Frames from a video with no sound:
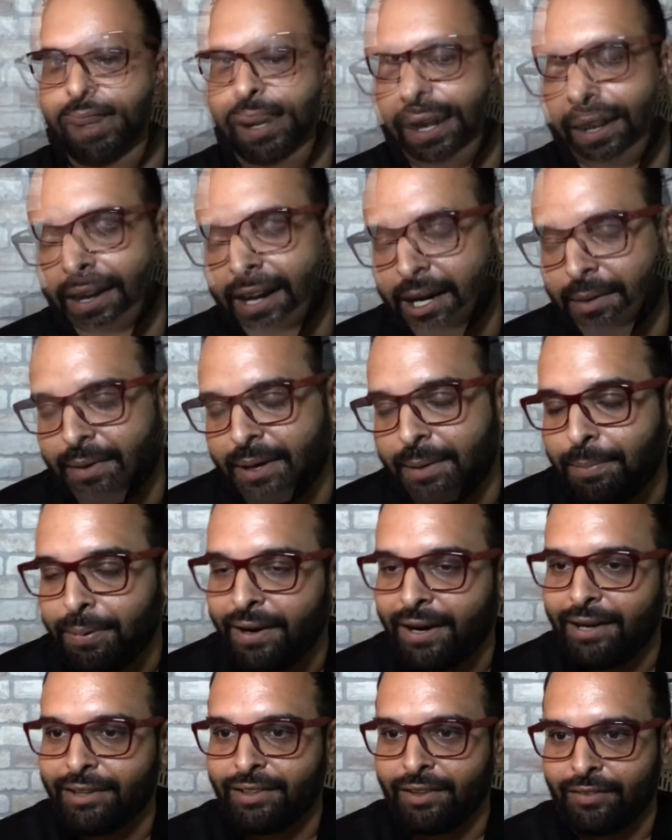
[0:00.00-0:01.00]
We're gonna be
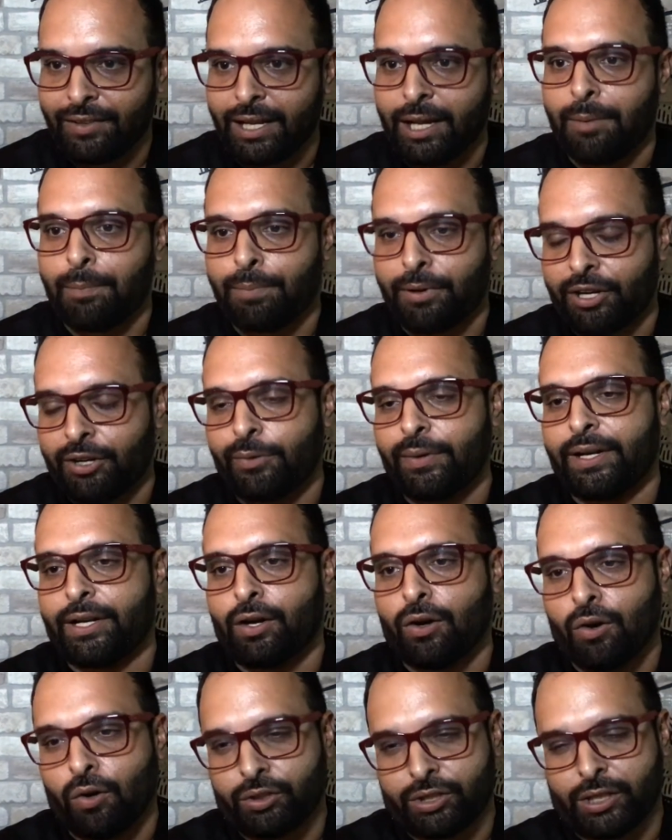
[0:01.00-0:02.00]
part of the Puerto
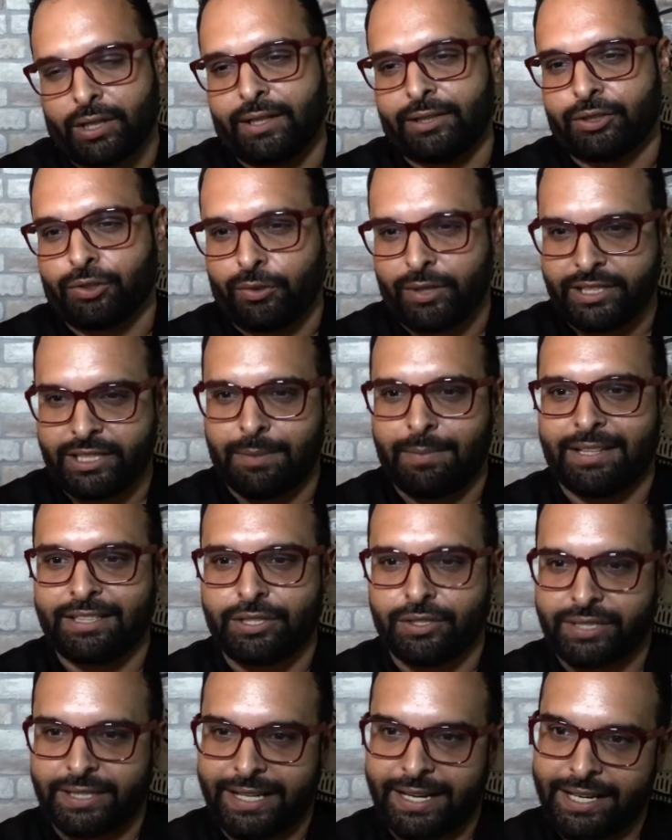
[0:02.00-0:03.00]
Rico Hotel and
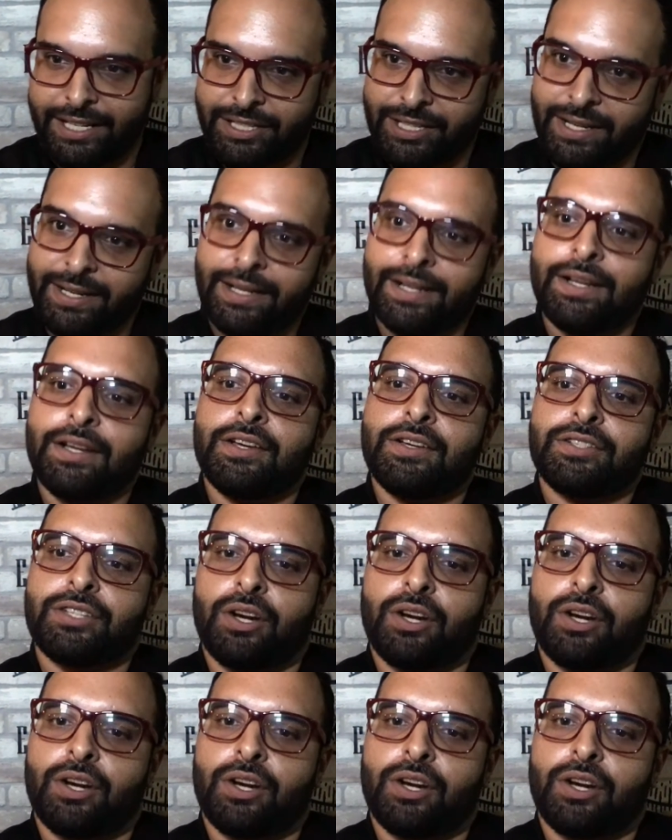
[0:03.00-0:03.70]
Tourism Association.